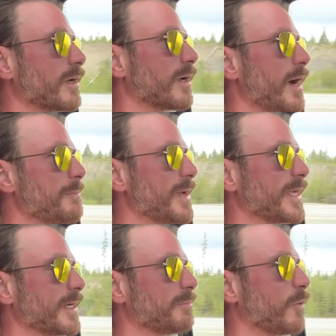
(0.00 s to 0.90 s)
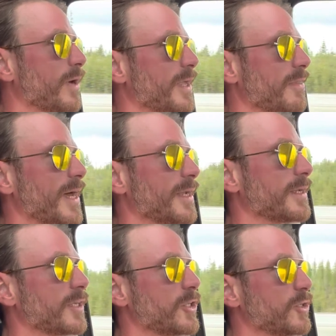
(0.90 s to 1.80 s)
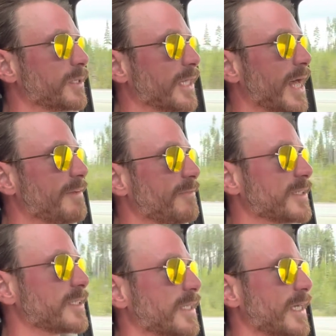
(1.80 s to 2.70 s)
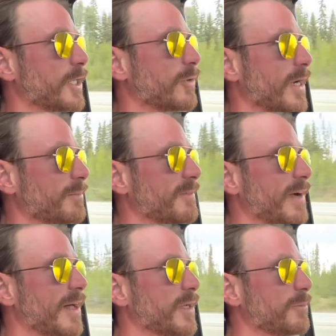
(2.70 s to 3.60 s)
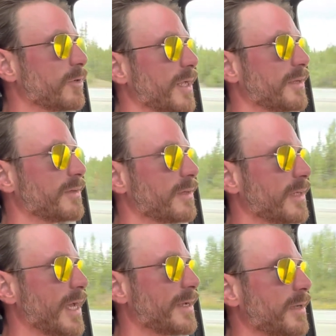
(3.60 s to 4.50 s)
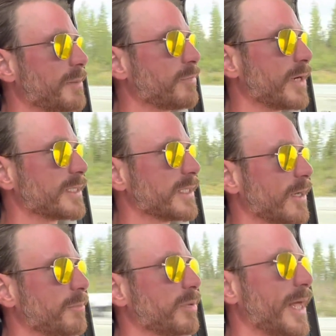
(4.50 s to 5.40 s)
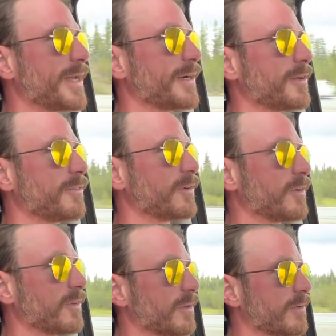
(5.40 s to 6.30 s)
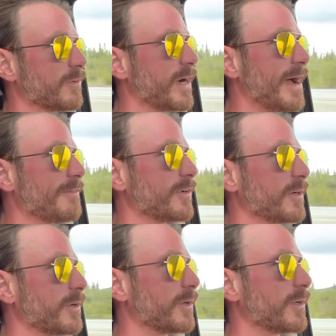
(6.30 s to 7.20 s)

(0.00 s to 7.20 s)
I'm making a point that human life is incredibly valuable and presently on planet Earth for forever.